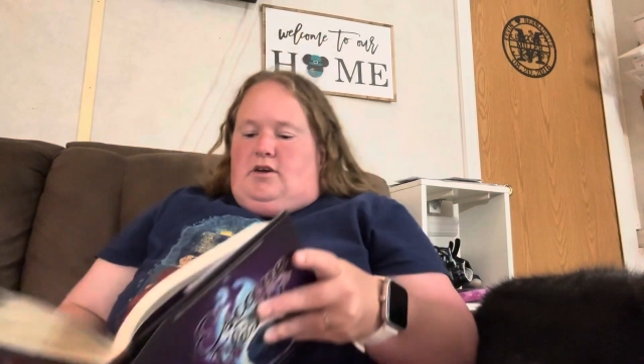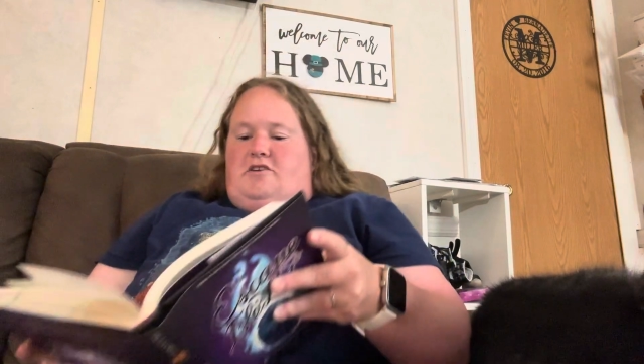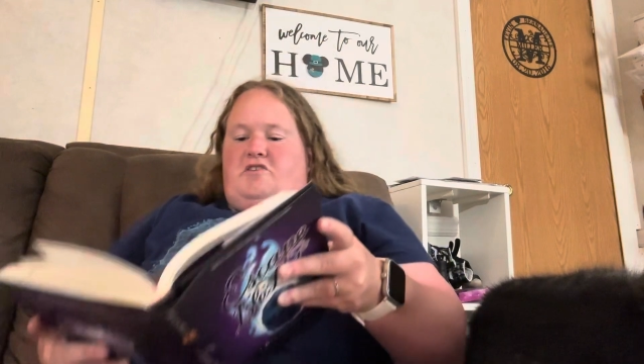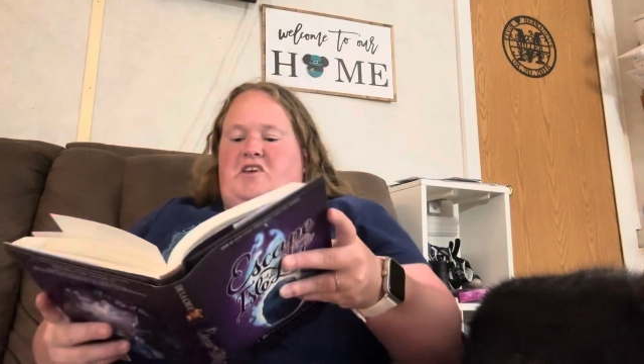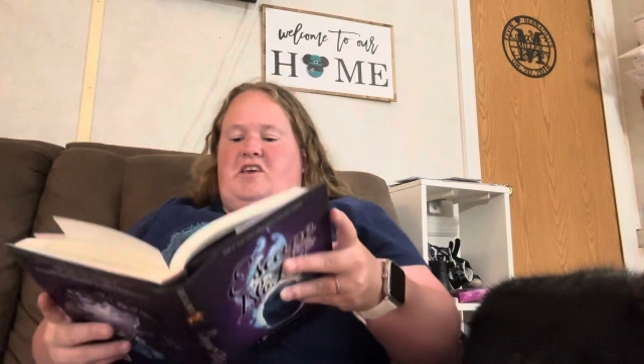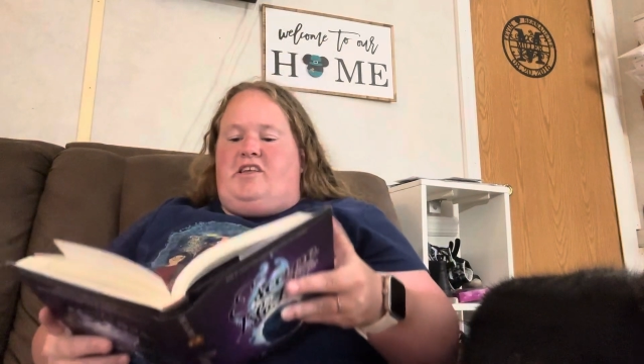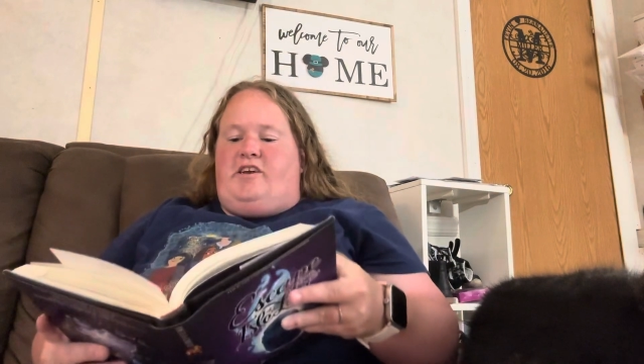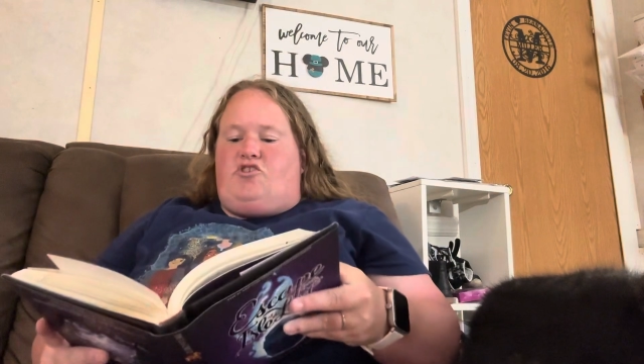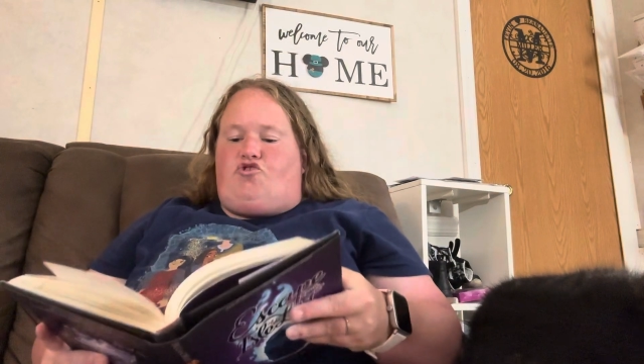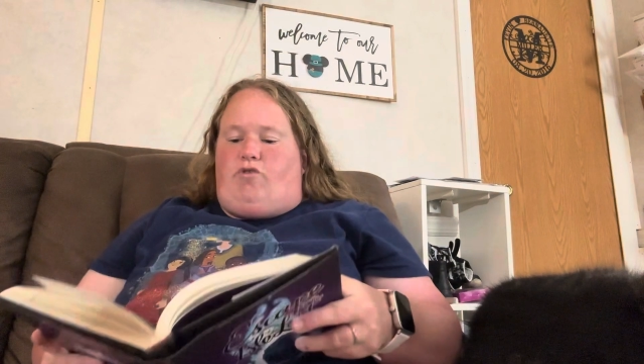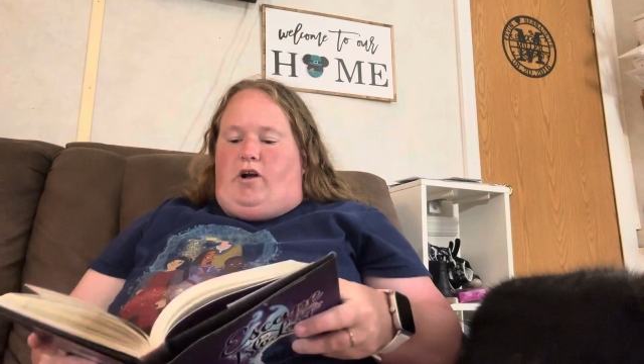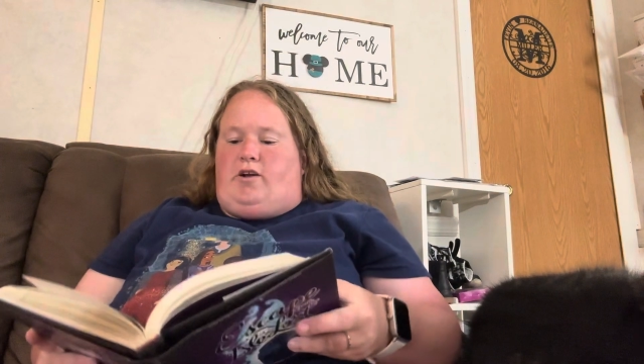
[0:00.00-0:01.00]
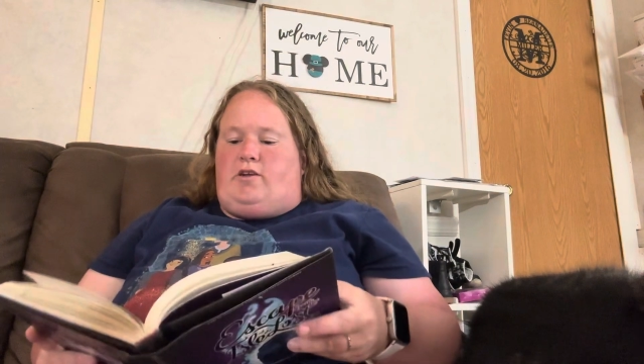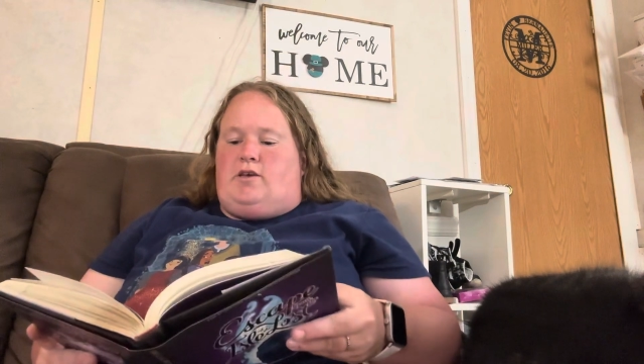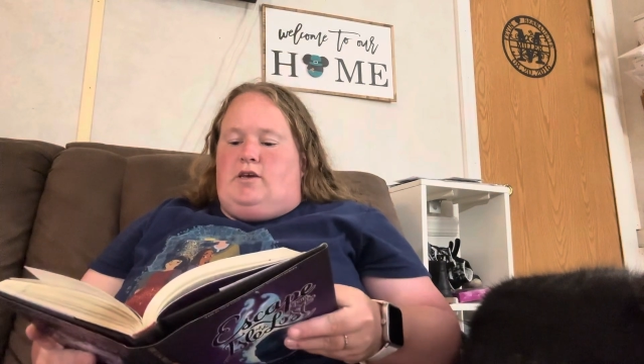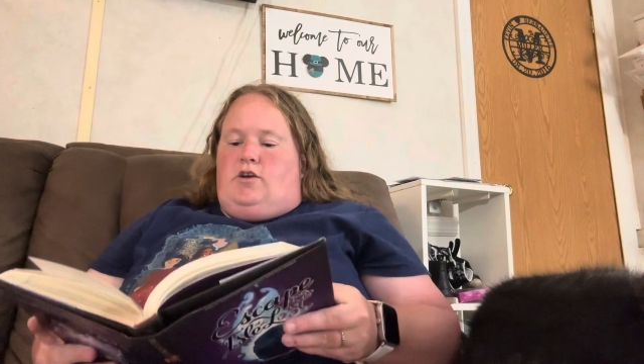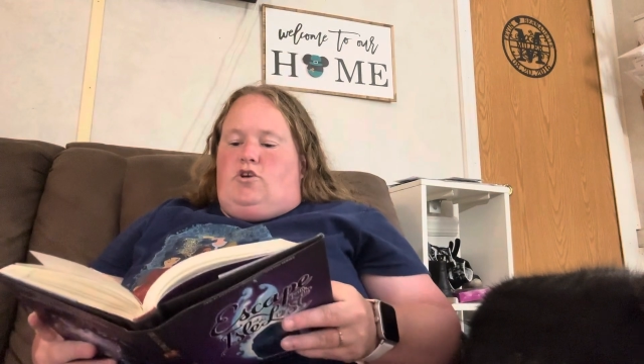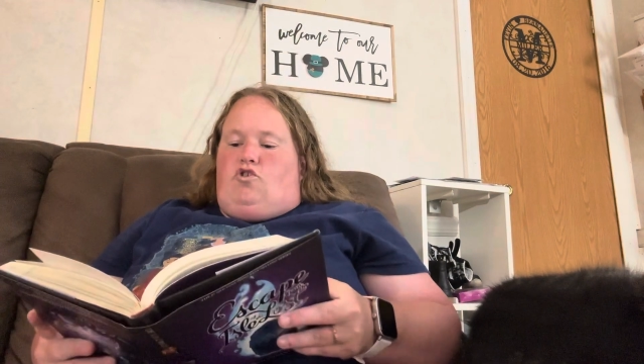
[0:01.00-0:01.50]
Celia shrugged.
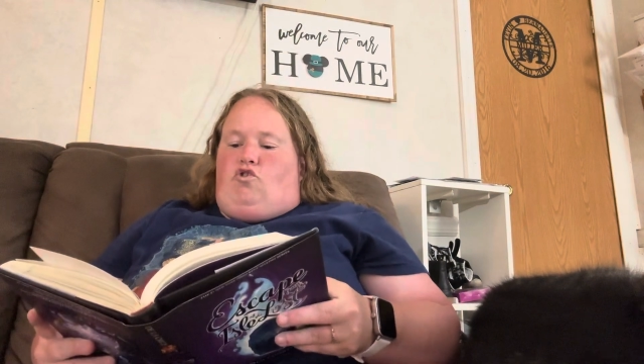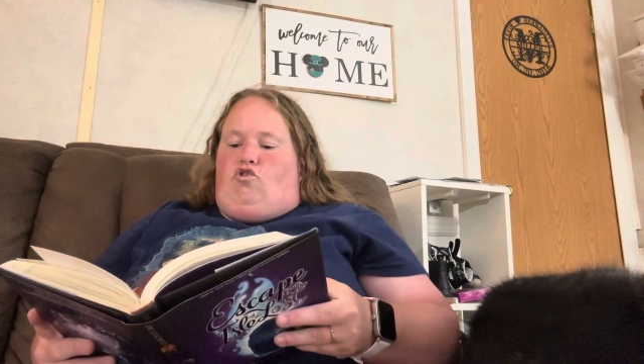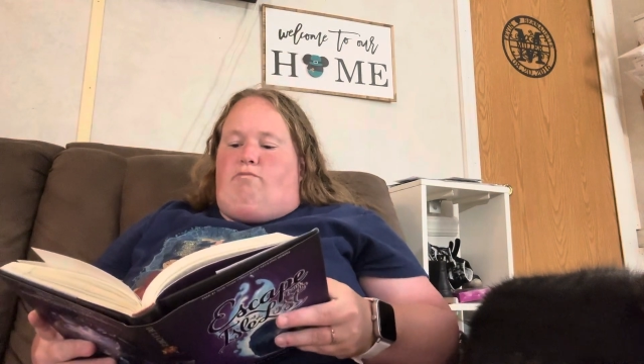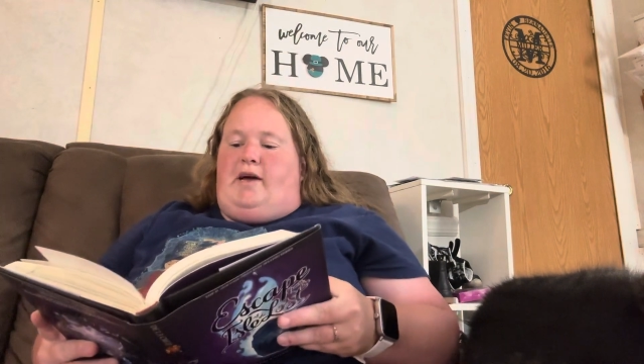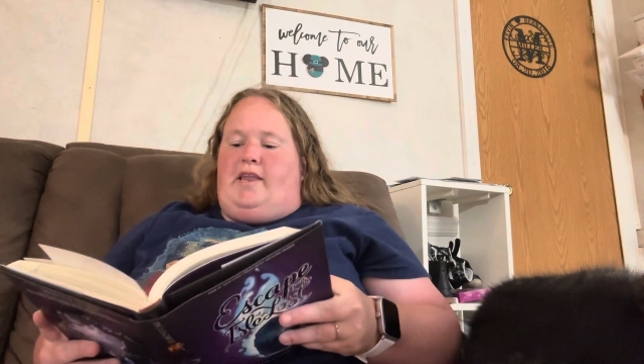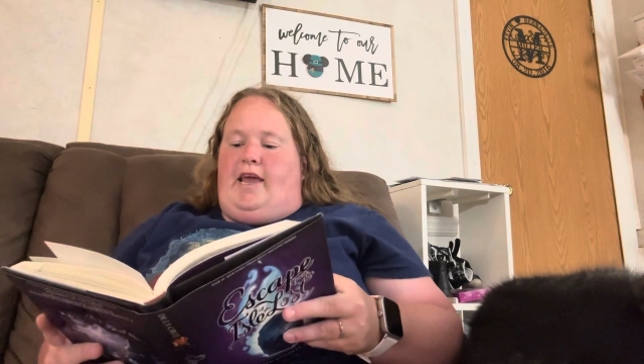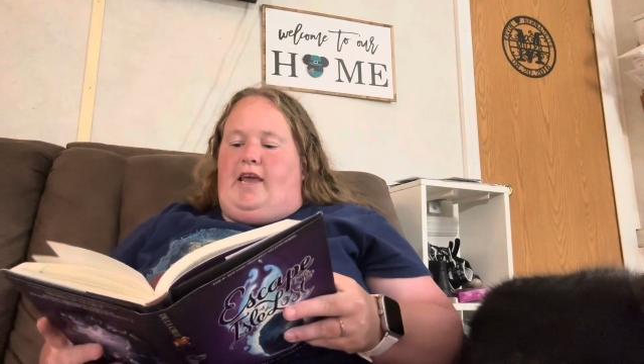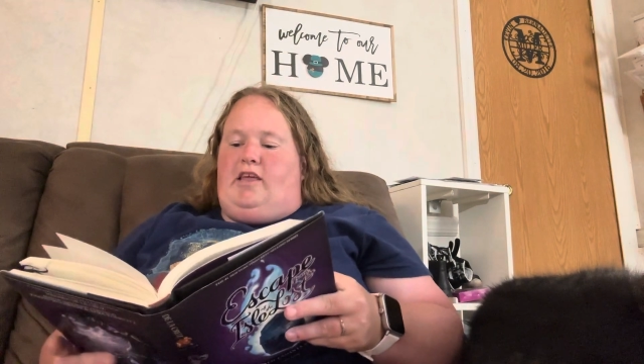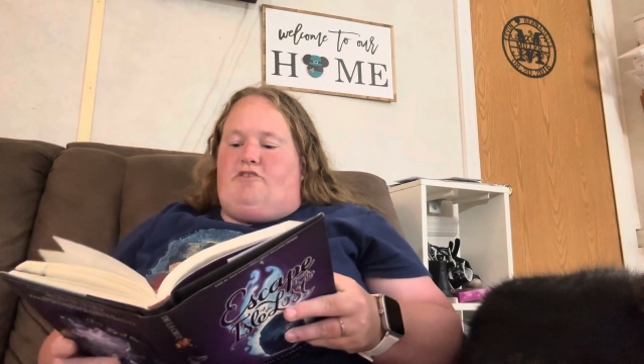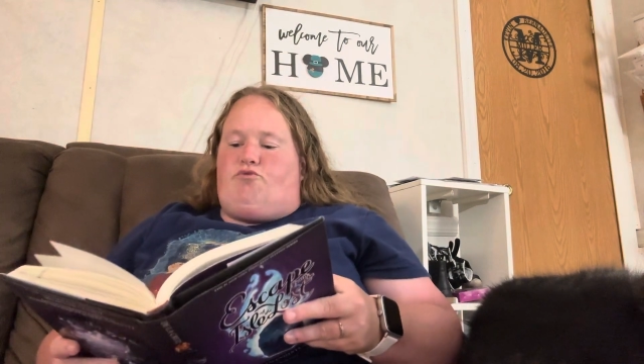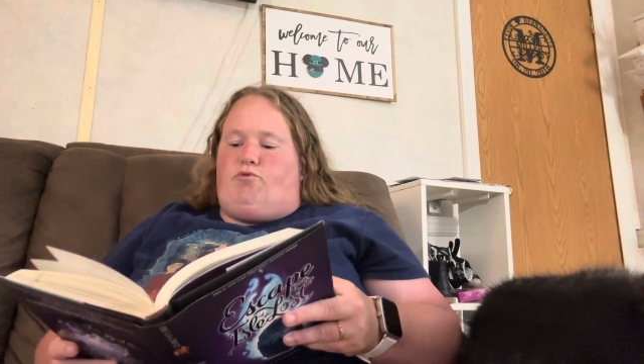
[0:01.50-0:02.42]
Uma and Hades